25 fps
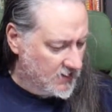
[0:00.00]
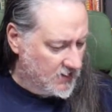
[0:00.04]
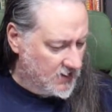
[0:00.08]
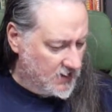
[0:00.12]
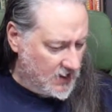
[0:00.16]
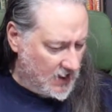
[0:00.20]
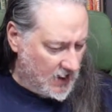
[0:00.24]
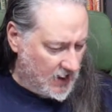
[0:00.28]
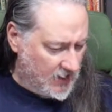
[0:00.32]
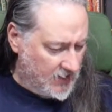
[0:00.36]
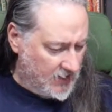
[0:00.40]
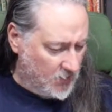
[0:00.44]

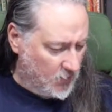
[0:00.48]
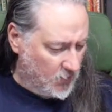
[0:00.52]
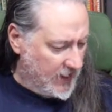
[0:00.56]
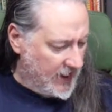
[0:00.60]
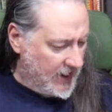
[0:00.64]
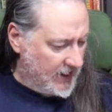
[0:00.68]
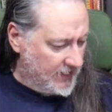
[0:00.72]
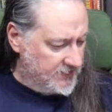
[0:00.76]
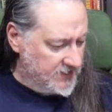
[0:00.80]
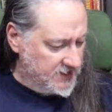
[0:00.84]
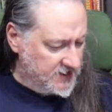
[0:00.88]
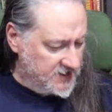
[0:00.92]
And then we
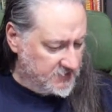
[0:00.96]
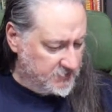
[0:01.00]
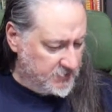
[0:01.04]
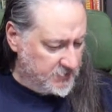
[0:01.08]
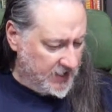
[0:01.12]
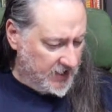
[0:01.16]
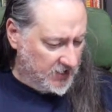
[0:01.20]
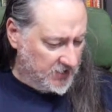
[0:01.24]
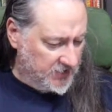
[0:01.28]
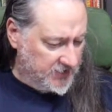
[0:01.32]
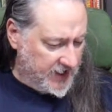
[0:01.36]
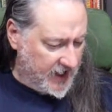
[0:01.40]
have the
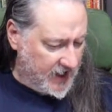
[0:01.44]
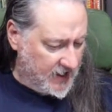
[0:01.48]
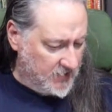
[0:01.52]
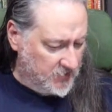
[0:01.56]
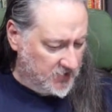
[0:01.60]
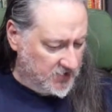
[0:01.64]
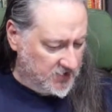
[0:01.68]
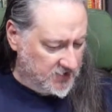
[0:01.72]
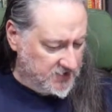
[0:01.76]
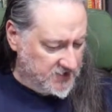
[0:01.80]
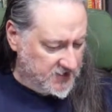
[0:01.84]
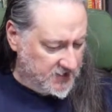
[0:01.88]
spell
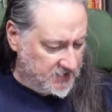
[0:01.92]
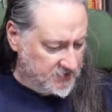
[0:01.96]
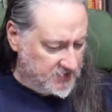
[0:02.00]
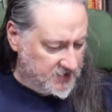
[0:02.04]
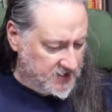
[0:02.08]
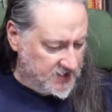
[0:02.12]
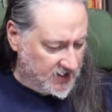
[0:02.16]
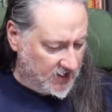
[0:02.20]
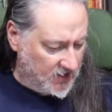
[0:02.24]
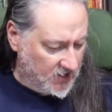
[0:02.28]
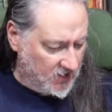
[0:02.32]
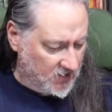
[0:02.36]
tables
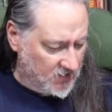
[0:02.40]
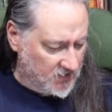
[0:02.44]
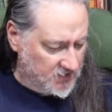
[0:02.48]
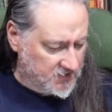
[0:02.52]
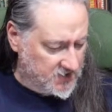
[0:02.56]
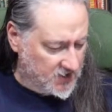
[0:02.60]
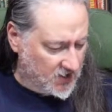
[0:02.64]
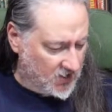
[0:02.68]
themselves